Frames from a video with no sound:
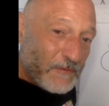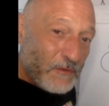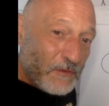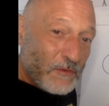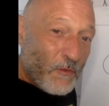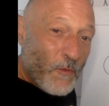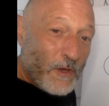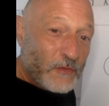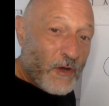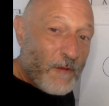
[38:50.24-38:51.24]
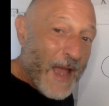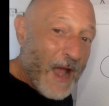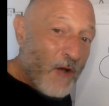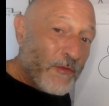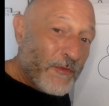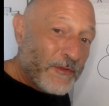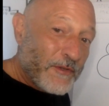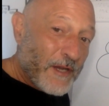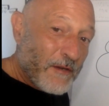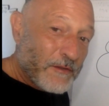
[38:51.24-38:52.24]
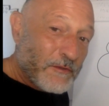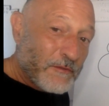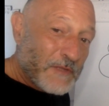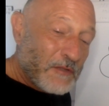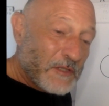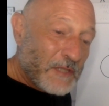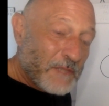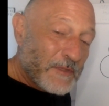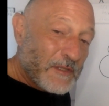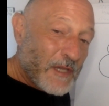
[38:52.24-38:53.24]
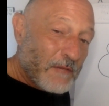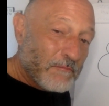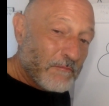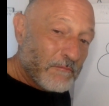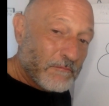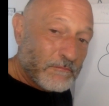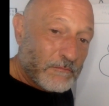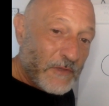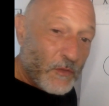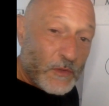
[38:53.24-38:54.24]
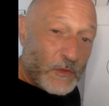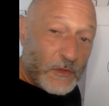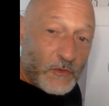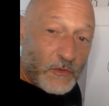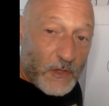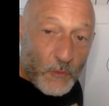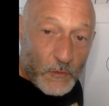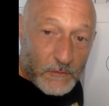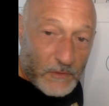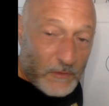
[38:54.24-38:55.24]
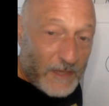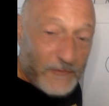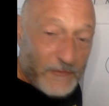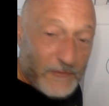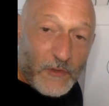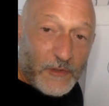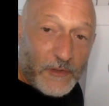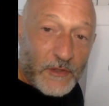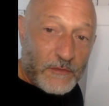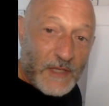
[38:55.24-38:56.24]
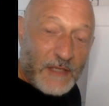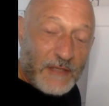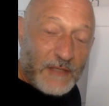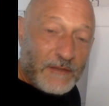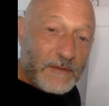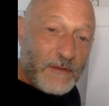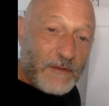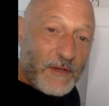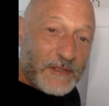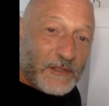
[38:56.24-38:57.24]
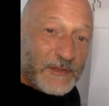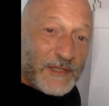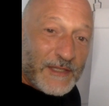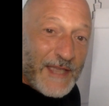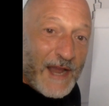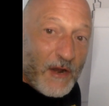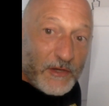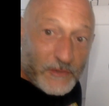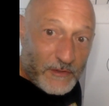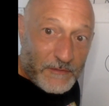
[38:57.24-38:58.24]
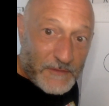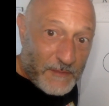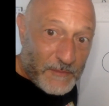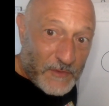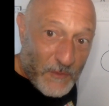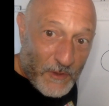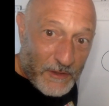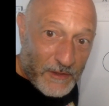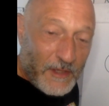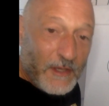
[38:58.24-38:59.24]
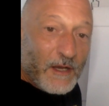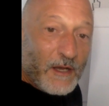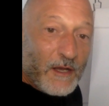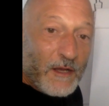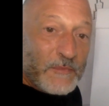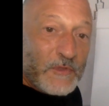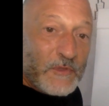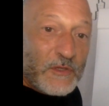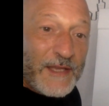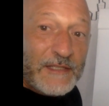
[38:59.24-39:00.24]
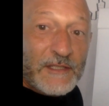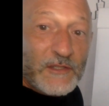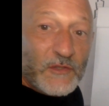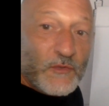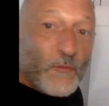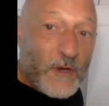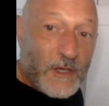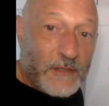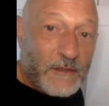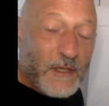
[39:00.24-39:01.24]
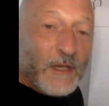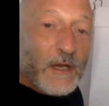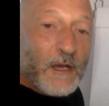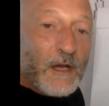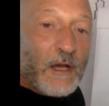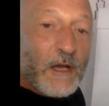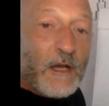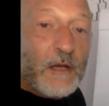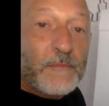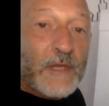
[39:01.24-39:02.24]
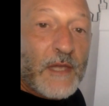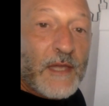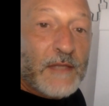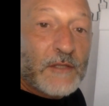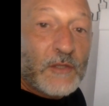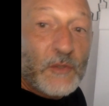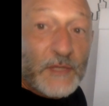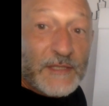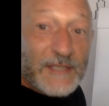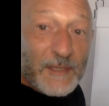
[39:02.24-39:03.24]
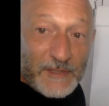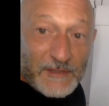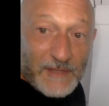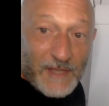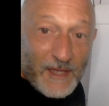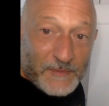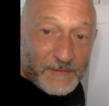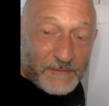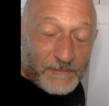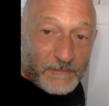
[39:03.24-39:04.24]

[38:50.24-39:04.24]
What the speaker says: If you don't want to draw a mouth on your characters, you can skip the step. You don't want to draw a nose, you don't have to draw a nose. As long as it looks like a character of some sort, you can do anything you want, including skipping steps.